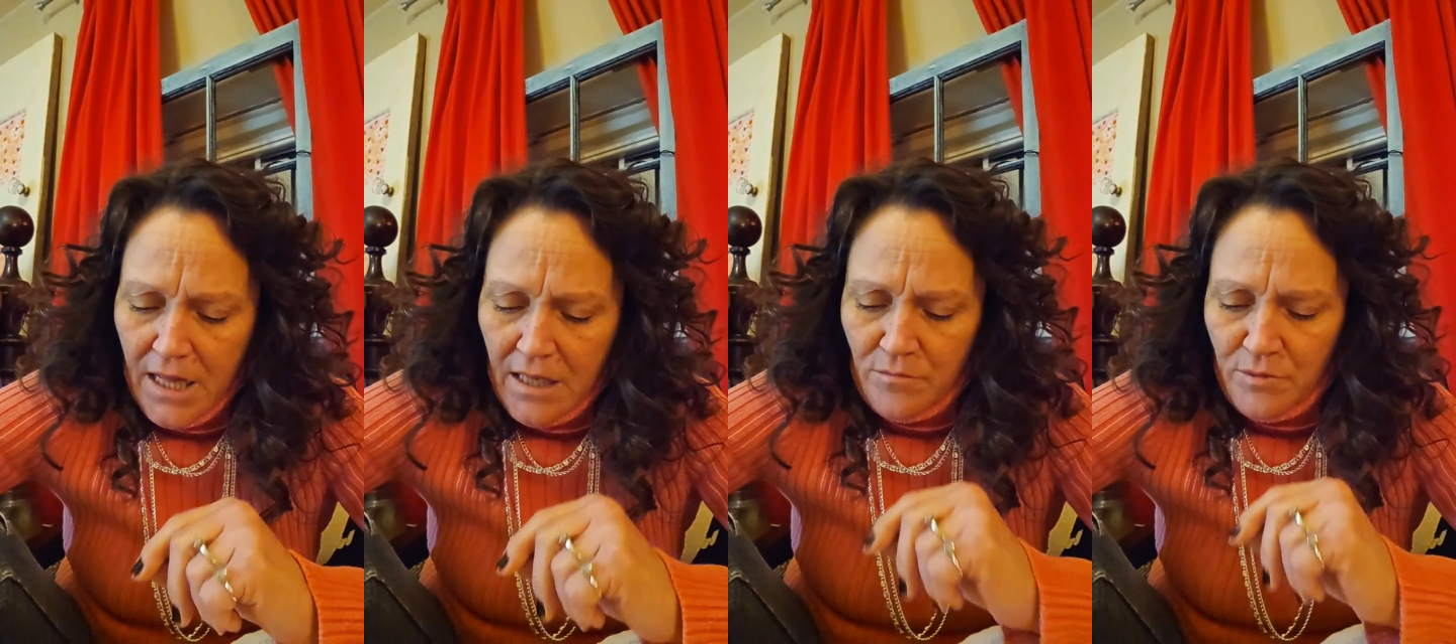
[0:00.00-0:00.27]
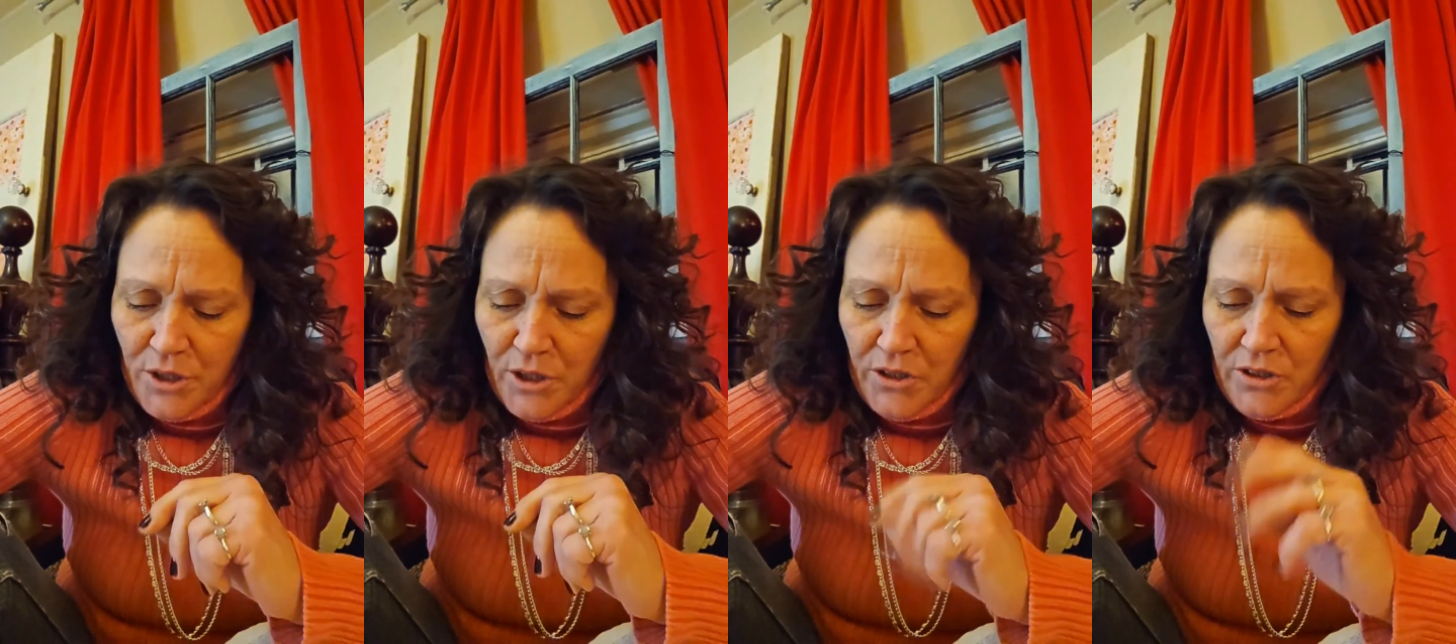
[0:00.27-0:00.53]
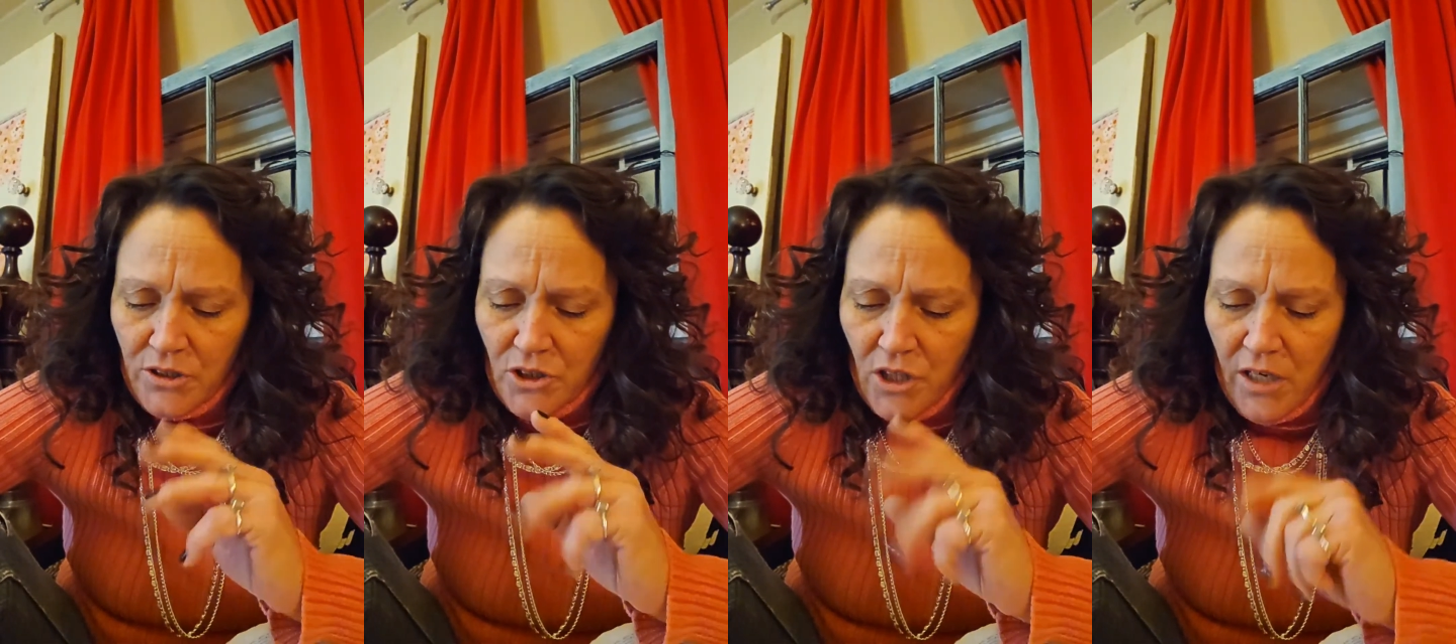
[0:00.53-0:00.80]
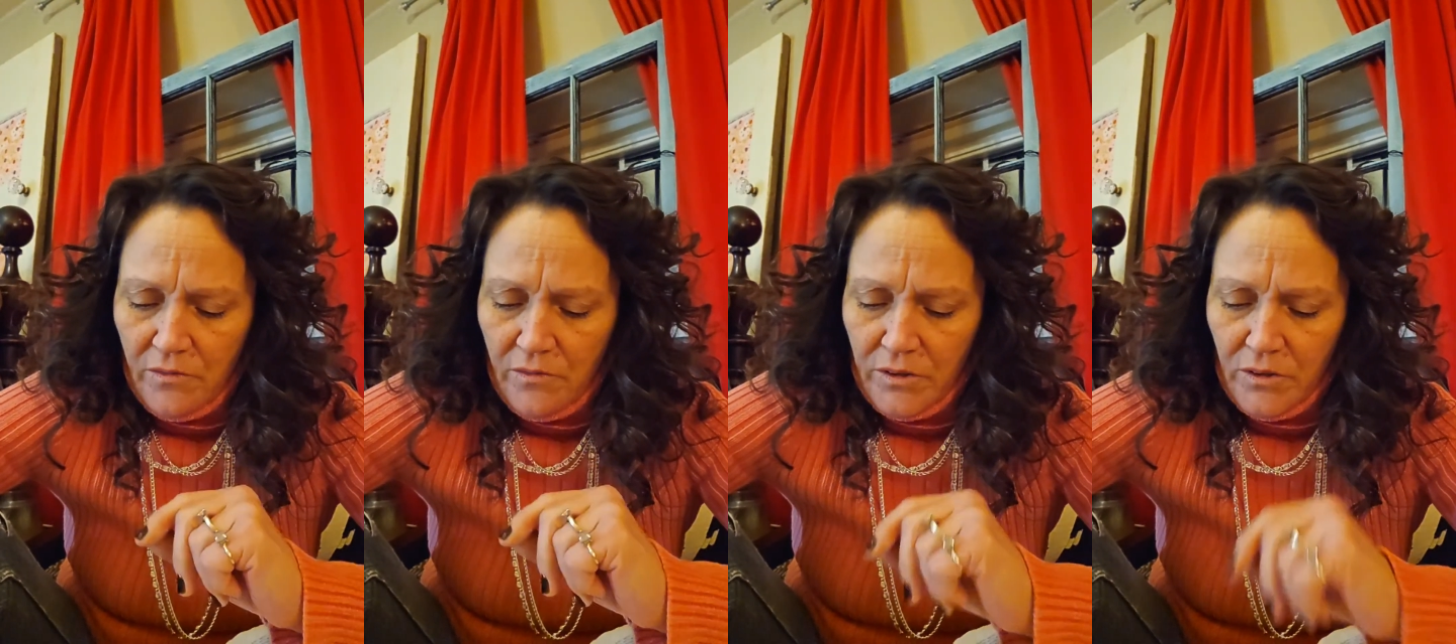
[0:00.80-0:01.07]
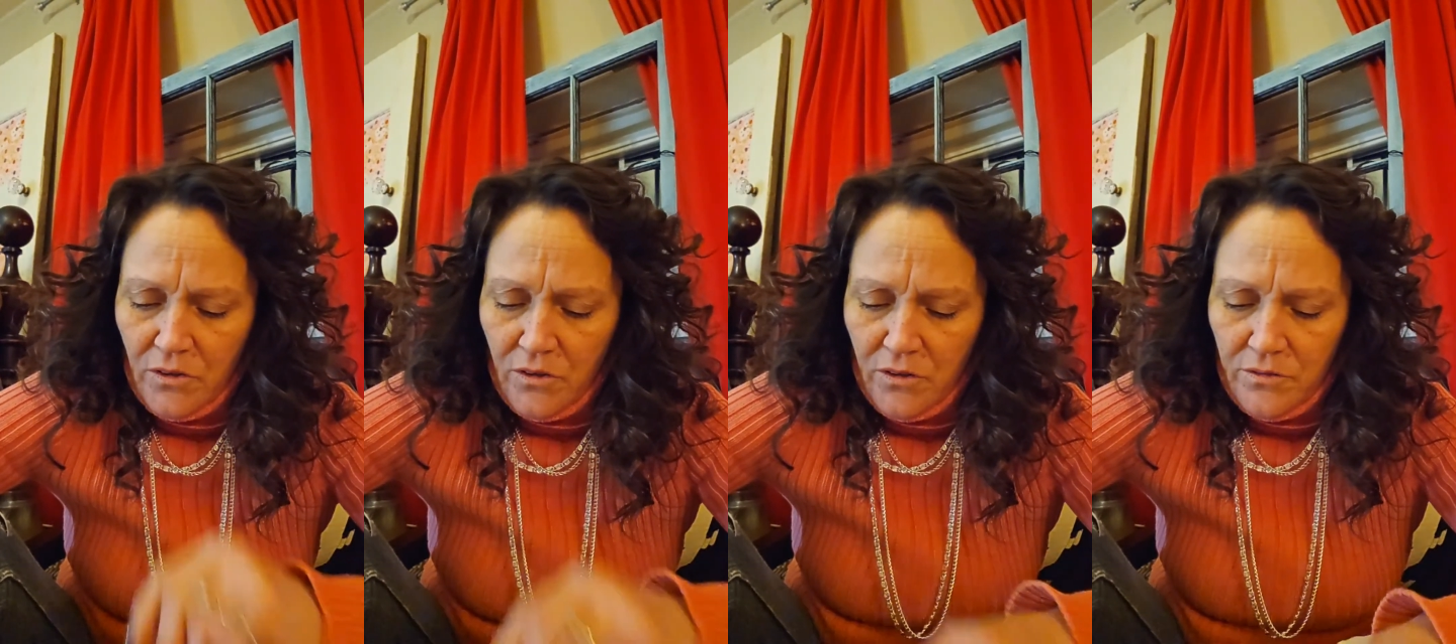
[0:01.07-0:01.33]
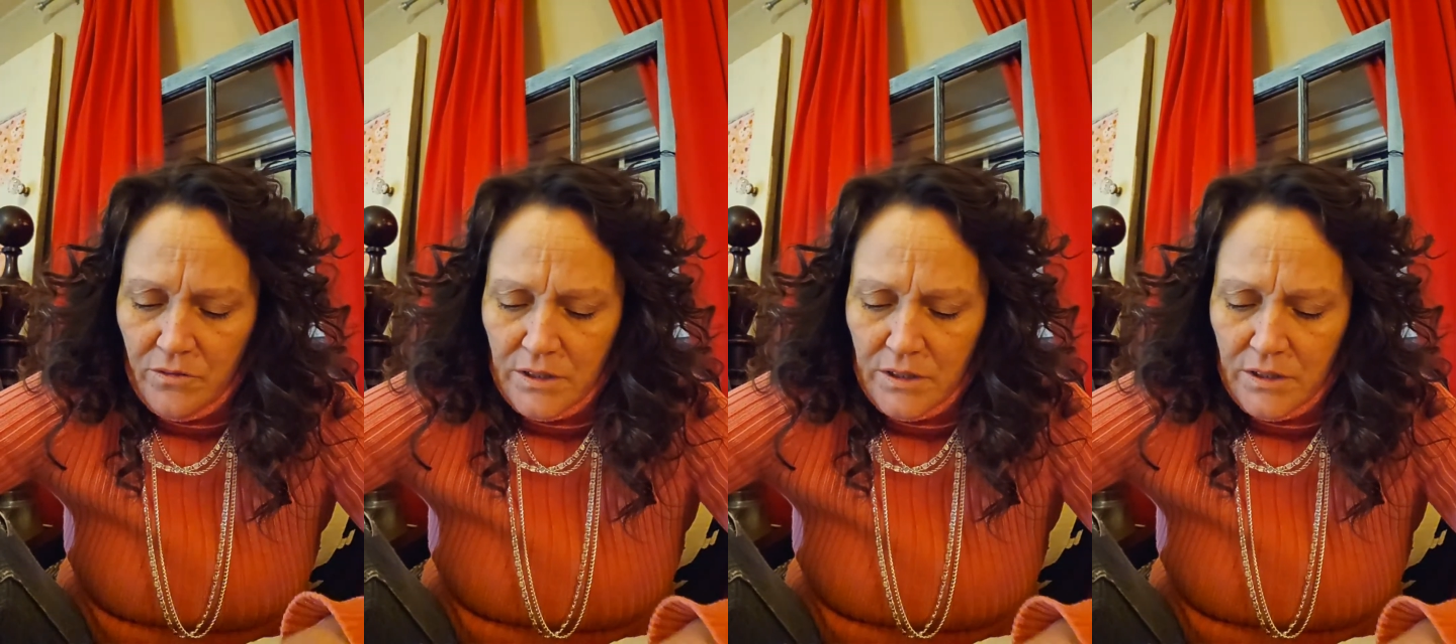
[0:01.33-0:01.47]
try real hard on